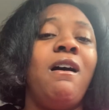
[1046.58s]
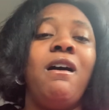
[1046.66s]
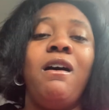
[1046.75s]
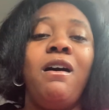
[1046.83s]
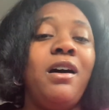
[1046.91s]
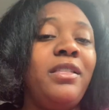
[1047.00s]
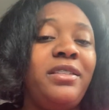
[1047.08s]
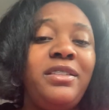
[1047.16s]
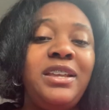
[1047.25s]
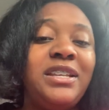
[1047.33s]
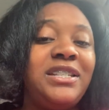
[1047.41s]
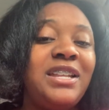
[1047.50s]
All of
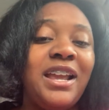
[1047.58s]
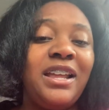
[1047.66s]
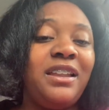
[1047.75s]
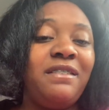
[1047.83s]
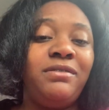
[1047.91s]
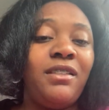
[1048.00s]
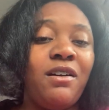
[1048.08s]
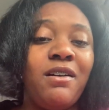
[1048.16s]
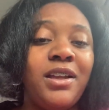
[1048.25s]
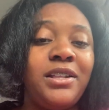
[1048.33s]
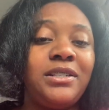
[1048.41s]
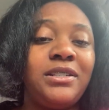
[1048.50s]
these negative
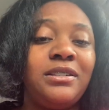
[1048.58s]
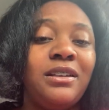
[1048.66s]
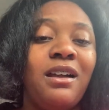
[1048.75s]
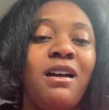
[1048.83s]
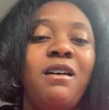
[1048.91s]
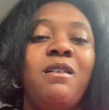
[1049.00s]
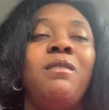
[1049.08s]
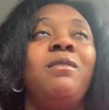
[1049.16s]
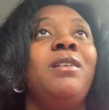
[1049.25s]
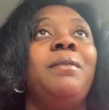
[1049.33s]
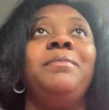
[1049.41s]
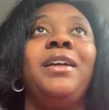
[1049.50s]
thoughts. Oh,
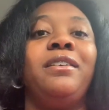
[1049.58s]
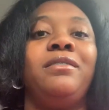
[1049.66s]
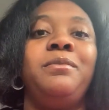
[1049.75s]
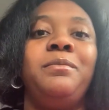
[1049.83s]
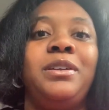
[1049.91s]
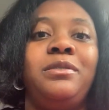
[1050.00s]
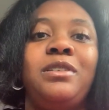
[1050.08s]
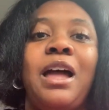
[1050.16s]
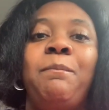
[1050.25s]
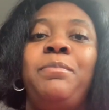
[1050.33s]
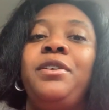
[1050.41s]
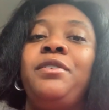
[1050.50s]
I'm not going to be able to. I
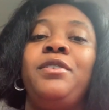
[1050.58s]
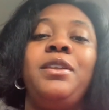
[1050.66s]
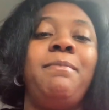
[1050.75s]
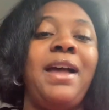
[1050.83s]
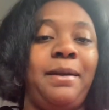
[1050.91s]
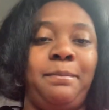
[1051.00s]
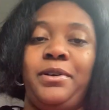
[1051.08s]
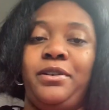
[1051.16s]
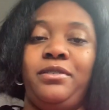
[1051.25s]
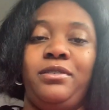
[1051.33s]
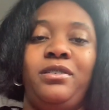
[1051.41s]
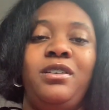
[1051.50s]
put it on the back
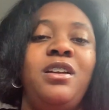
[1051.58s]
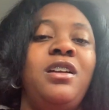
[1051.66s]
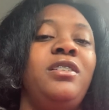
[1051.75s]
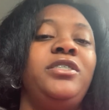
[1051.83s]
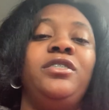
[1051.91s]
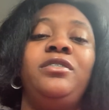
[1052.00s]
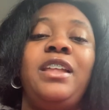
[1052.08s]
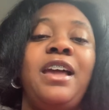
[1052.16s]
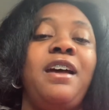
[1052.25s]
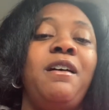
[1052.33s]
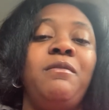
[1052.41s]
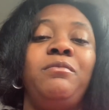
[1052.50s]
burner. So
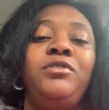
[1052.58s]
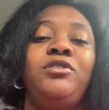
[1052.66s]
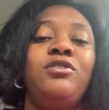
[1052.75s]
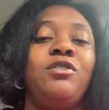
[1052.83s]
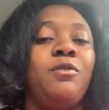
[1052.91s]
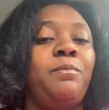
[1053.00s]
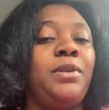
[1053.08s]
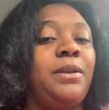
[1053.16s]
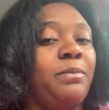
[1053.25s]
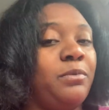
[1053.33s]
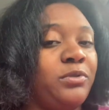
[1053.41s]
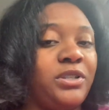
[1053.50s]
now,
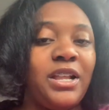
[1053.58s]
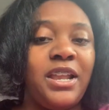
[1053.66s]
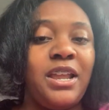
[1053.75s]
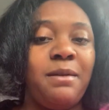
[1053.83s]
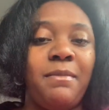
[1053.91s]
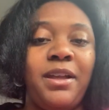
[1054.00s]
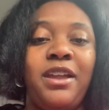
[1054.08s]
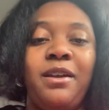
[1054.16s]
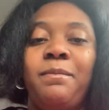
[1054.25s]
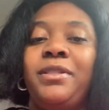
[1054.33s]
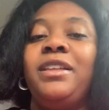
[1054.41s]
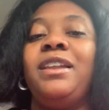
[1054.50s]
people steady in my
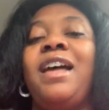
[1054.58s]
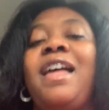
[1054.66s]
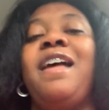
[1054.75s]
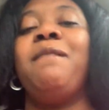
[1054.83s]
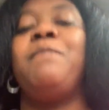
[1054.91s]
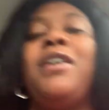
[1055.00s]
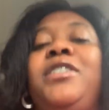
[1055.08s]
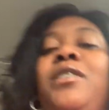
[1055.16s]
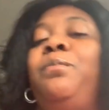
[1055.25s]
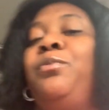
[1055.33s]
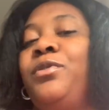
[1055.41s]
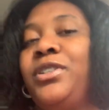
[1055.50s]
ear. But then I have my
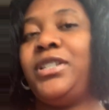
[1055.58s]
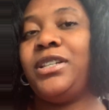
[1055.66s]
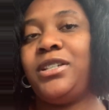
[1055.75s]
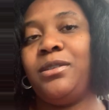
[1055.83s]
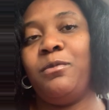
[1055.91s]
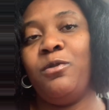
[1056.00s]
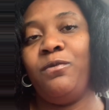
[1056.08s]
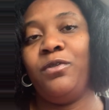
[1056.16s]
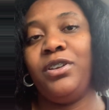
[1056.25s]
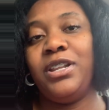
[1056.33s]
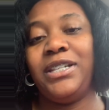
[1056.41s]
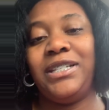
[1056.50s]
support system over
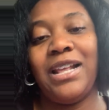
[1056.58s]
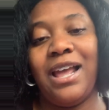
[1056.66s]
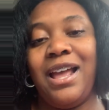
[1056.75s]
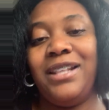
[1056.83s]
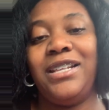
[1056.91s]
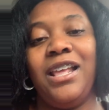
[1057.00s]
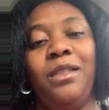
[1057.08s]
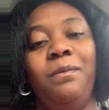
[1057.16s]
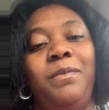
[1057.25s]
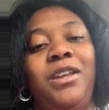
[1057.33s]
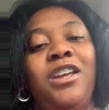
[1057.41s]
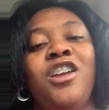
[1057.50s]
on this side
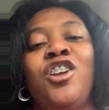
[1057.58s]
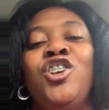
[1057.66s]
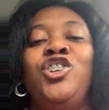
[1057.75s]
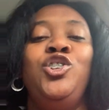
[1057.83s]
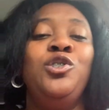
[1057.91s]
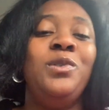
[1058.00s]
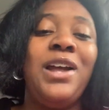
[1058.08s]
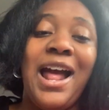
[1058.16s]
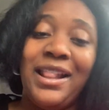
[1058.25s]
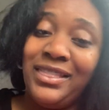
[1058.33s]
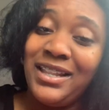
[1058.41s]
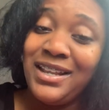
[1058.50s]
telling me, you
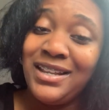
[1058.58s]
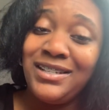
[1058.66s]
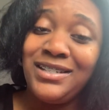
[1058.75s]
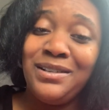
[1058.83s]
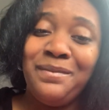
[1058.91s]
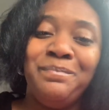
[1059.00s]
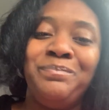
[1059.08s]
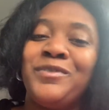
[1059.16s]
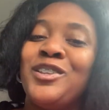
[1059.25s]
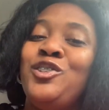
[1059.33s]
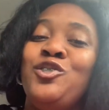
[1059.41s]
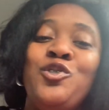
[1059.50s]
got this.
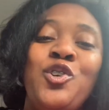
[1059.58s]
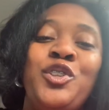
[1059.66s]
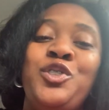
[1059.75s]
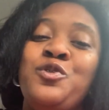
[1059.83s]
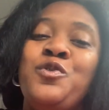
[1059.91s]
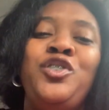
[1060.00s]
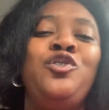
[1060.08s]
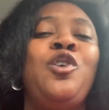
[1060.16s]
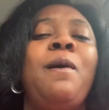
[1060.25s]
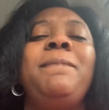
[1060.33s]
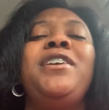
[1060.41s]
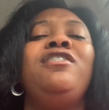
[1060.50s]
You're going to do it. You're
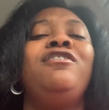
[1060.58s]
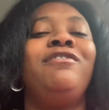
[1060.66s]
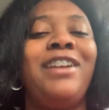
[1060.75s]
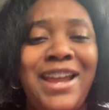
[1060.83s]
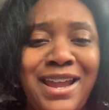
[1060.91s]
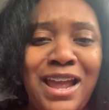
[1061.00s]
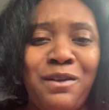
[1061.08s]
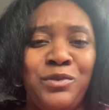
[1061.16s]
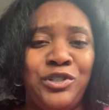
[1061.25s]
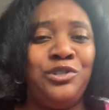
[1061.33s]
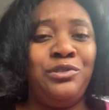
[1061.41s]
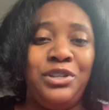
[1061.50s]
going to be great at
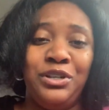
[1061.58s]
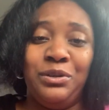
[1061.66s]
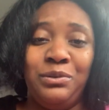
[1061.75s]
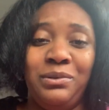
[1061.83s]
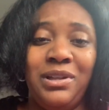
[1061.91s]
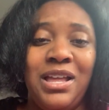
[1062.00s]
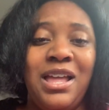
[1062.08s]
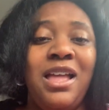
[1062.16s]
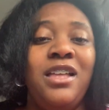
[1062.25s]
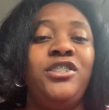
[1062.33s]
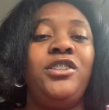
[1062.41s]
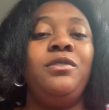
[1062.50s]
what you do.
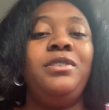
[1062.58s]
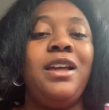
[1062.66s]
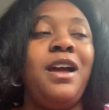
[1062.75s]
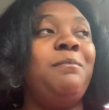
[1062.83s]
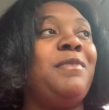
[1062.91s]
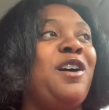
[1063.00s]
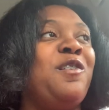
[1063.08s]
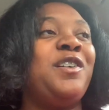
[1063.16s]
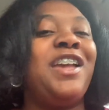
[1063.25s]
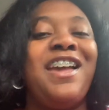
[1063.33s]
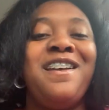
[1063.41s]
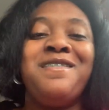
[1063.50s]
So now I'm like,
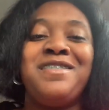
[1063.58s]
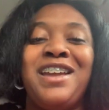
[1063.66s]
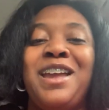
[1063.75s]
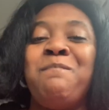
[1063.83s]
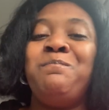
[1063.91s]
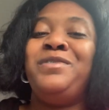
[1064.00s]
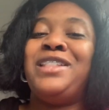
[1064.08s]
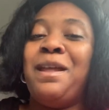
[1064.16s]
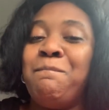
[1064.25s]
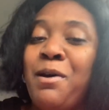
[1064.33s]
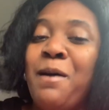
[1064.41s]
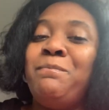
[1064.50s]
okay.
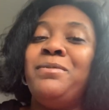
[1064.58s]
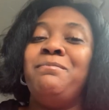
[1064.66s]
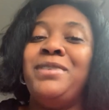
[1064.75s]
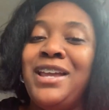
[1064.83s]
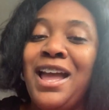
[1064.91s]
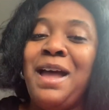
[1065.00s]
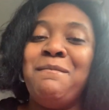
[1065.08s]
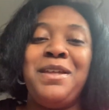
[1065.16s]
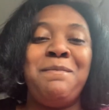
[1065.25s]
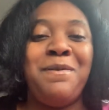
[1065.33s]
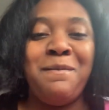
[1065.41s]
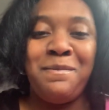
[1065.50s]
They pumping me up.
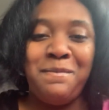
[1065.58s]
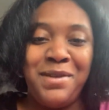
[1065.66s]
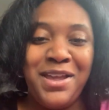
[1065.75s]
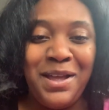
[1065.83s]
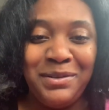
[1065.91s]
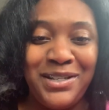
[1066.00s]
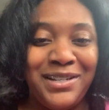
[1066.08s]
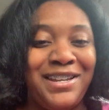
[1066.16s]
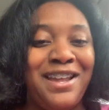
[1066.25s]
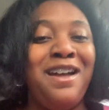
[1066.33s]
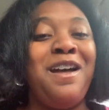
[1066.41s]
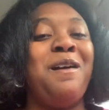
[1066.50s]
So
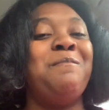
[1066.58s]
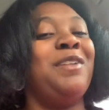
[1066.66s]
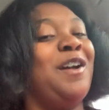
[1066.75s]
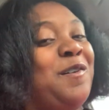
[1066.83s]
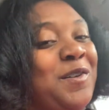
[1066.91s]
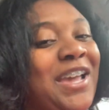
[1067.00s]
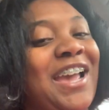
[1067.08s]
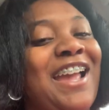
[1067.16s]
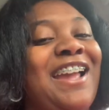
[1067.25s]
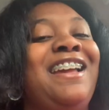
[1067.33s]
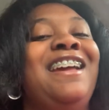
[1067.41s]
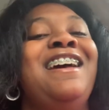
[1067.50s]
now I'm like,
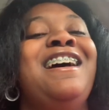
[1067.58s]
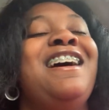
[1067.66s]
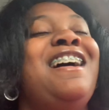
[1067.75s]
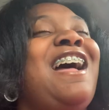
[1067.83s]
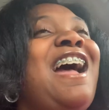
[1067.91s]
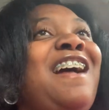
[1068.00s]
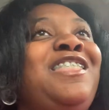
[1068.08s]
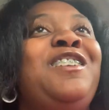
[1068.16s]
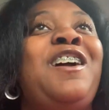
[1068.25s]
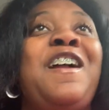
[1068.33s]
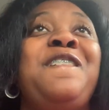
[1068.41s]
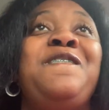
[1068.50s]
okay. After
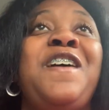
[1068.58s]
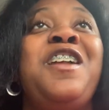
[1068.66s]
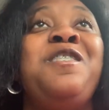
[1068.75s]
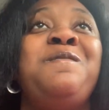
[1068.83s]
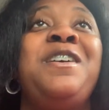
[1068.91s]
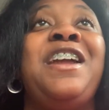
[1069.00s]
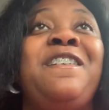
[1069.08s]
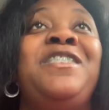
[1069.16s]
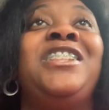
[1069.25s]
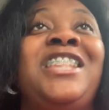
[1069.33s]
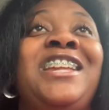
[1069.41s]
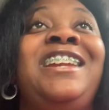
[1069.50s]
I evaluate
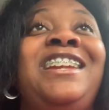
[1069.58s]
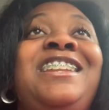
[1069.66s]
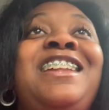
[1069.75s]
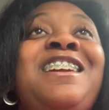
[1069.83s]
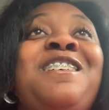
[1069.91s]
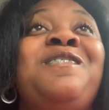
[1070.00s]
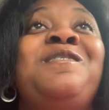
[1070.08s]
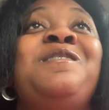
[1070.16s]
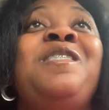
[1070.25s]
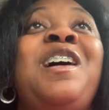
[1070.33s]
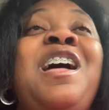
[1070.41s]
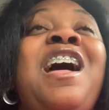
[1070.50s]
everything,
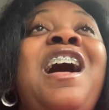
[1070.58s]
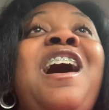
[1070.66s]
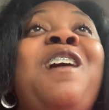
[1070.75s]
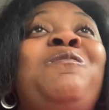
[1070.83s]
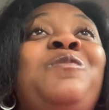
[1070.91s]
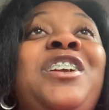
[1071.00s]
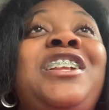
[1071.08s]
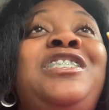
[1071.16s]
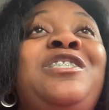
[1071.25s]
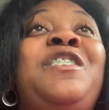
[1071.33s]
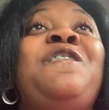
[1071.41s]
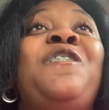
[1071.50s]
now I'm ready
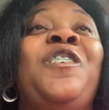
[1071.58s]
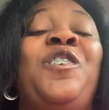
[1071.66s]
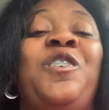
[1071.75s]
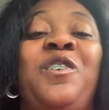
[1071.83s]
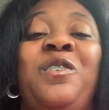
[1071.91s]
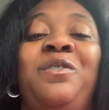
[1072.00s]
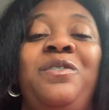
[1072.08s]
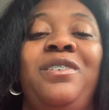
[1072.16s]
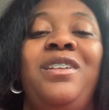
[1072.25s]
to evolve.